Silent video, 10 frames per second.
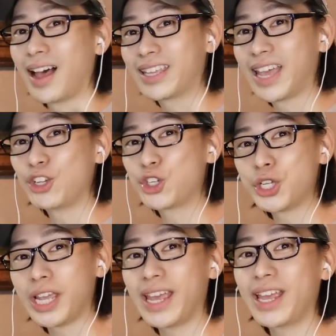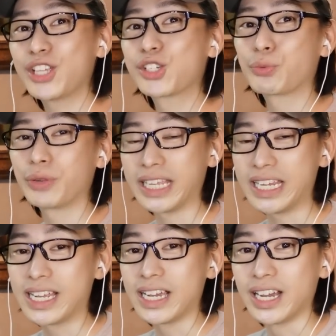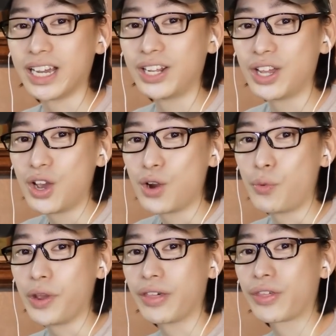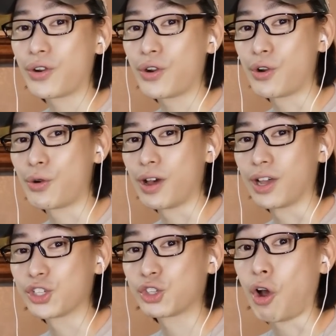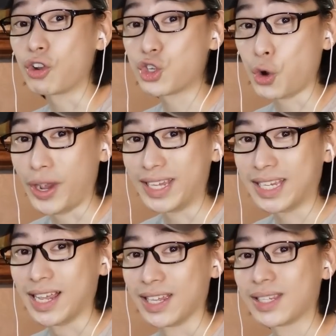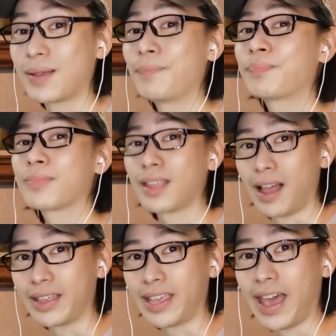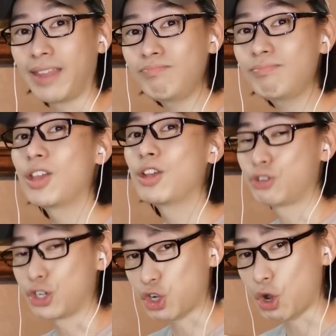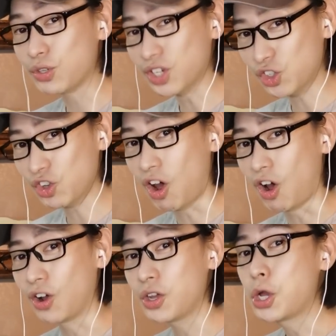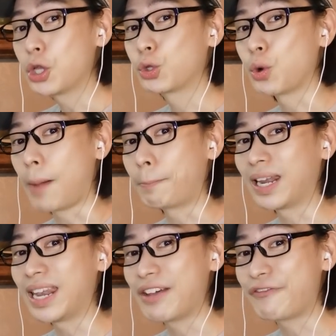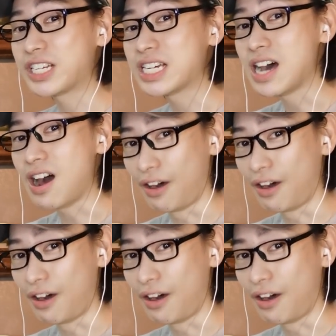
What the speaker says: Again, she is really good with her song choices. Again, she chose a song to uplift